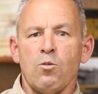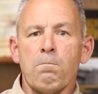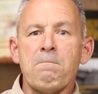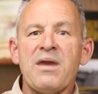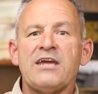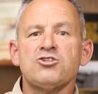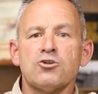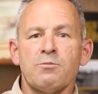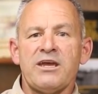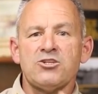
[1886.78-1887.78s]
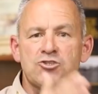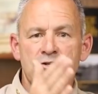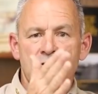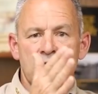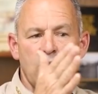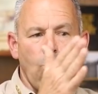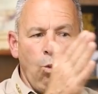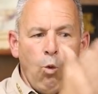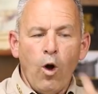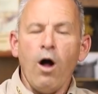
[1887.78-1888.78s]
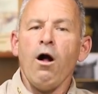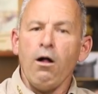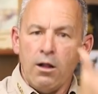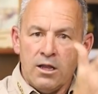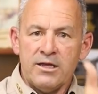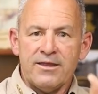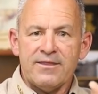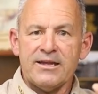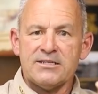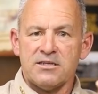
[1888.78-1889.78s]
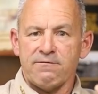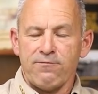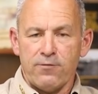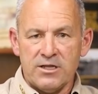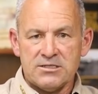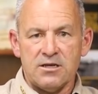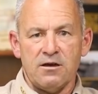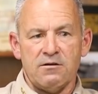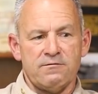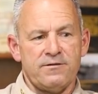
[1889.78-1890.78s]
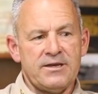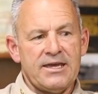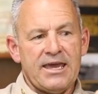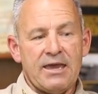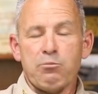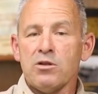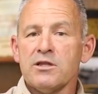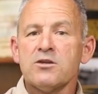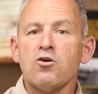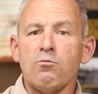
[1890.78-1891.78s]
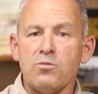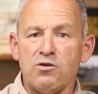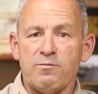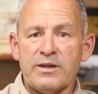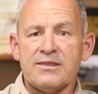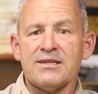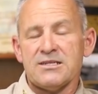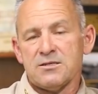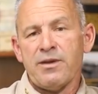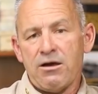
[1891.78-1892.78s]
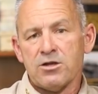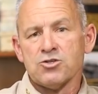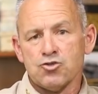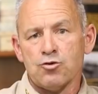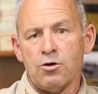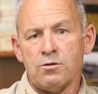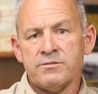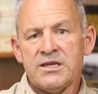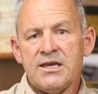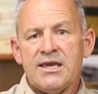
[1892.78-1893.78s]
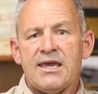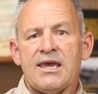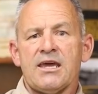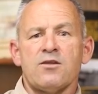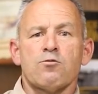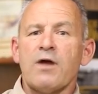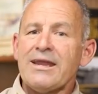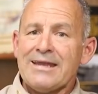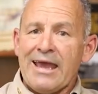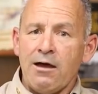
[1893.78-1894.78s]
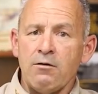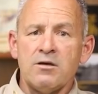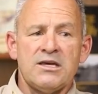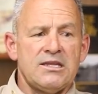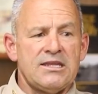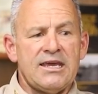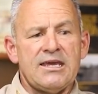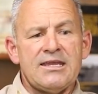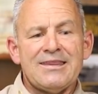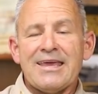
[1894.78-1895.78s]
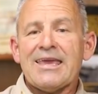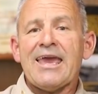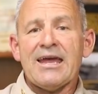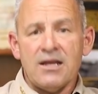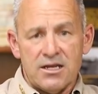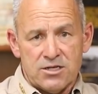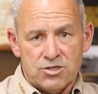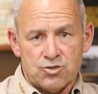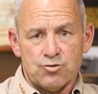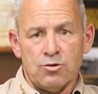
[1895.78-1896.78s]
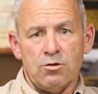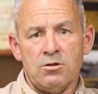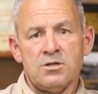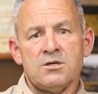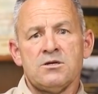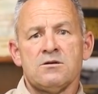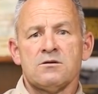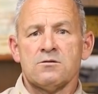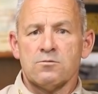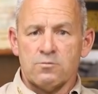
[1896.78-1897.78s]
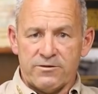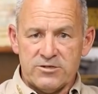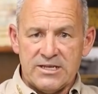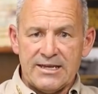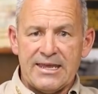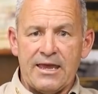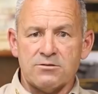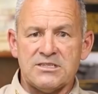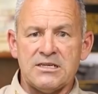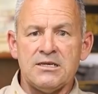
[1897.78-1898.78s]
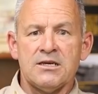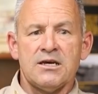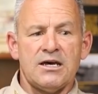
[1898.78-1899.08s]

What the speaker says: major wall that is in front of a political movement that is about control. And right now, they cannot control Riverside County,